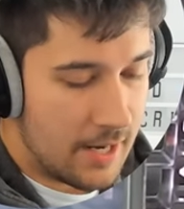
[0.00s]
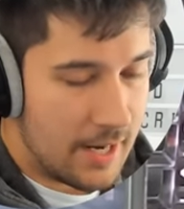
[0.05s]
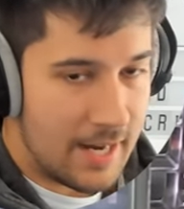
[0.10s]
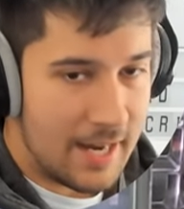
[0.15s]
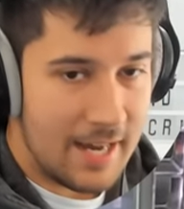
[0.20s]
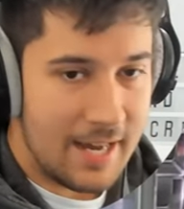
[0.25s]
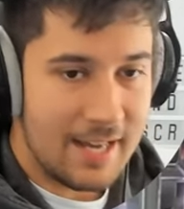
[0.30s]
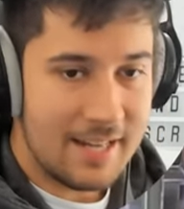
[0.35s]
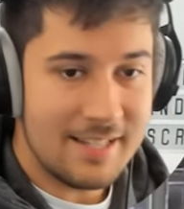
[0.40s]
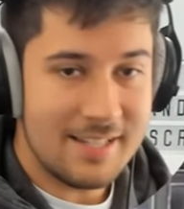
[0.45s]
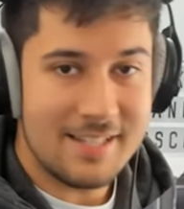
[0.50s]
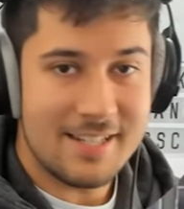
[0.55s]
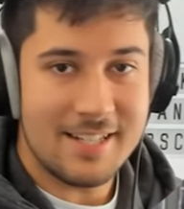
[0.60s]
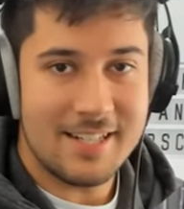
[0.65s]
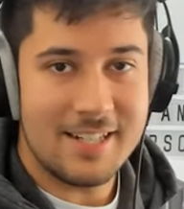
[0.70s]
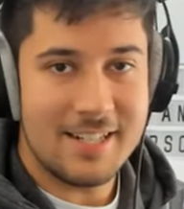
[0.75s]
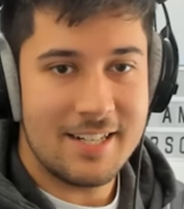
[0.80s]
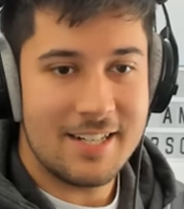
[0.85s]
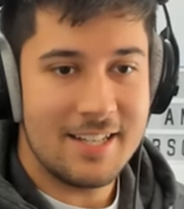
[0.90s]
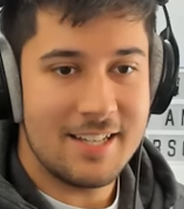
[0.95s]
And
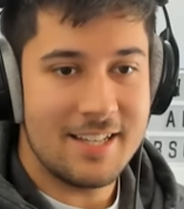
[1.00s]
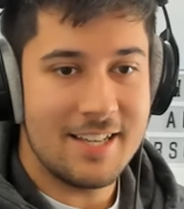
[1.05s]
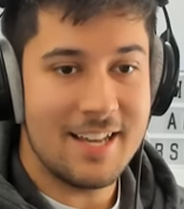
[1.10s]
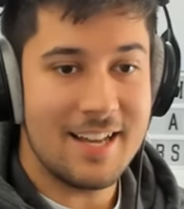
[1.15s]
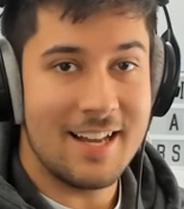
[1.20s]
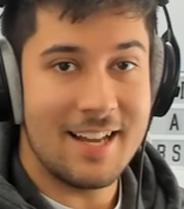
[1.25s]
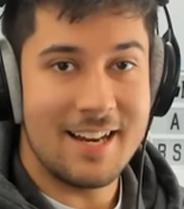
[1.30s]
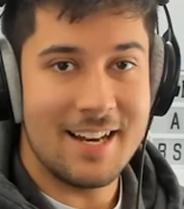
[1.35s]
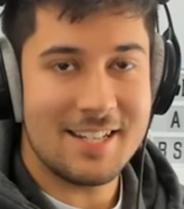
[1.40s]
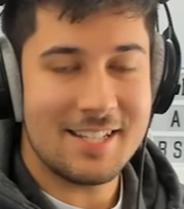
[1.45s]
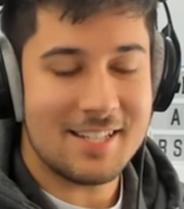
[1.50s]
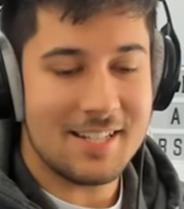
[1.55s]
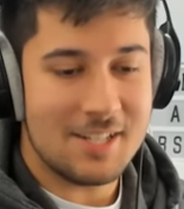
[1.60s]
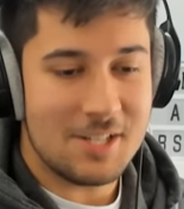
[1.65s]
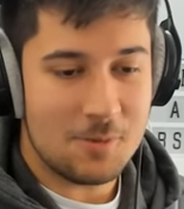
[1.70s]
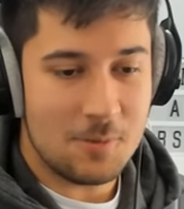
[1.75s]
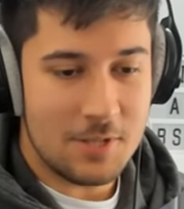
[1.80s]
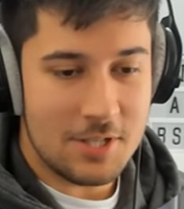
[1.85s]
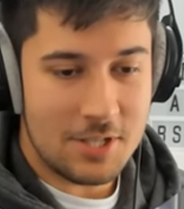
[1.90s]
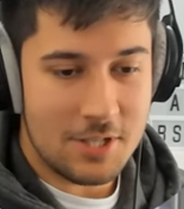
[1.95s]
uh, yeah, let's get
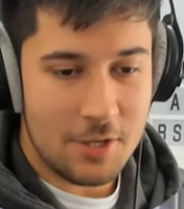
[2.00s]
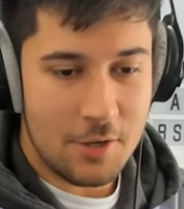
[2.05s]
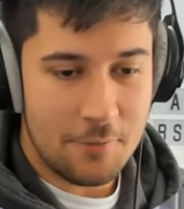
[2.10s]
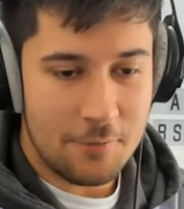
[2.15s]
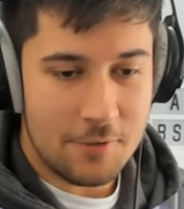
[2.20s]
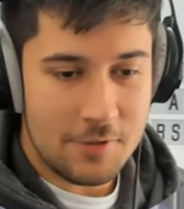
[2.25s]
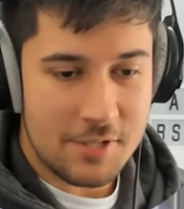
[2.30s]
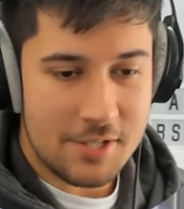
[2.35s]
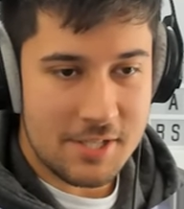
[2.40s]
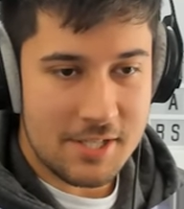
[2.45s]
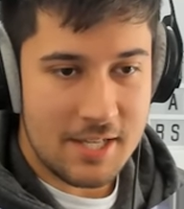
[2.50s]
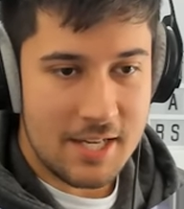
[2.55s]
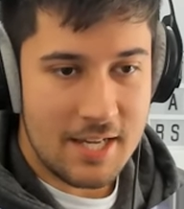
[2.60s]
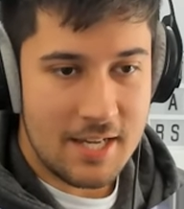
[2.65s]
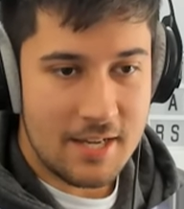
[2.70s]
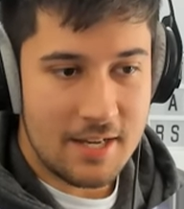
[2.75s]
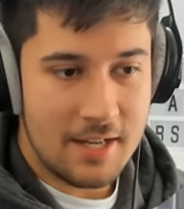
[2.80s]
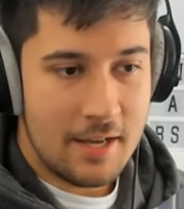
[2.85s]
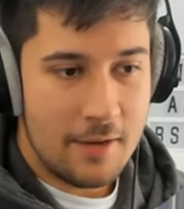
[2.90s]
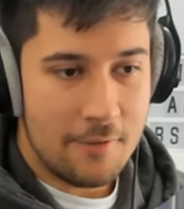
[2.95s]
switched over and
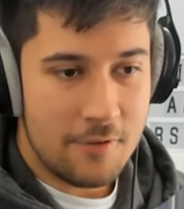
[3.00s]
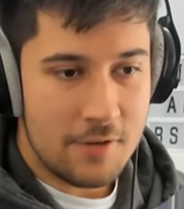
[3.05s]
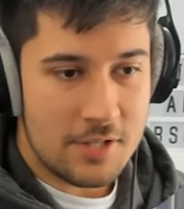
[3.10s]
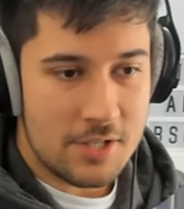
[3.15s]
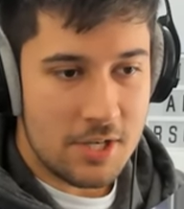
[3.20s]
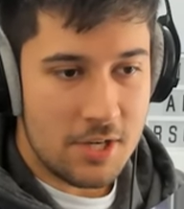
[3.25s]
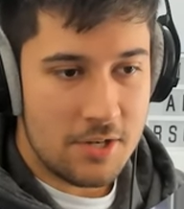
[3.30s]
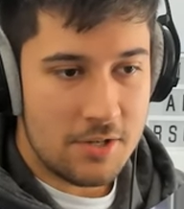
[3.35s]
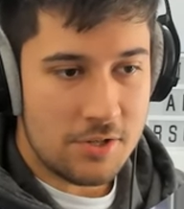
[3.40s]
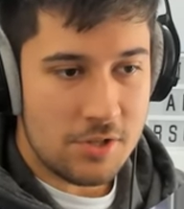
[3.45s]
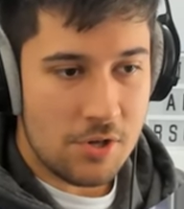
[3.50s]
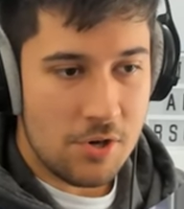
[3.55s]
see if it turns